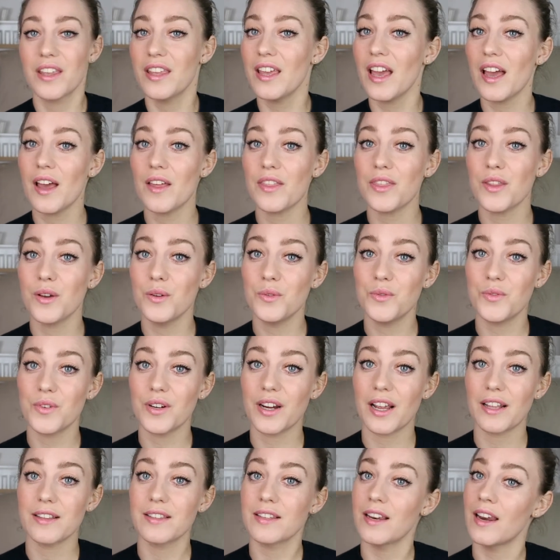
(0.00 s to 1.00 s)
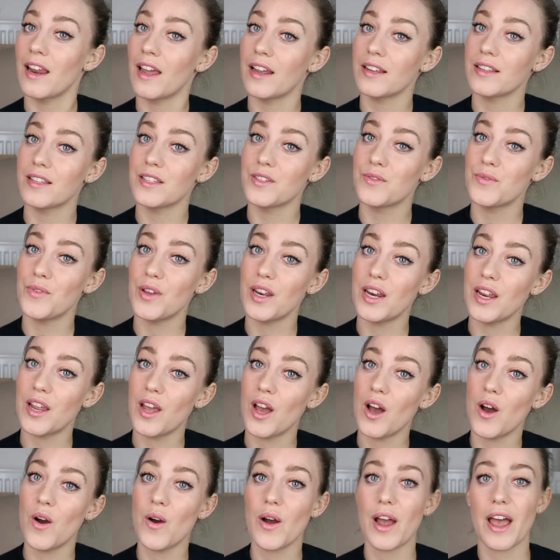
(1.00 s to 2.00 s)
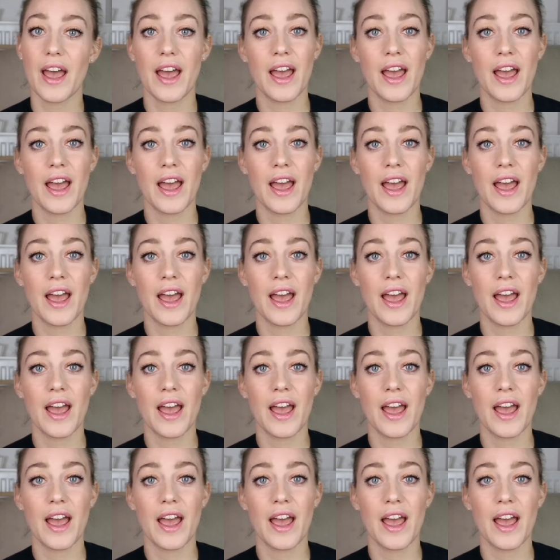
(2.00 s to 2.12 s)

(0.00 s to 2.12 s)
yeah, don't forget to like this video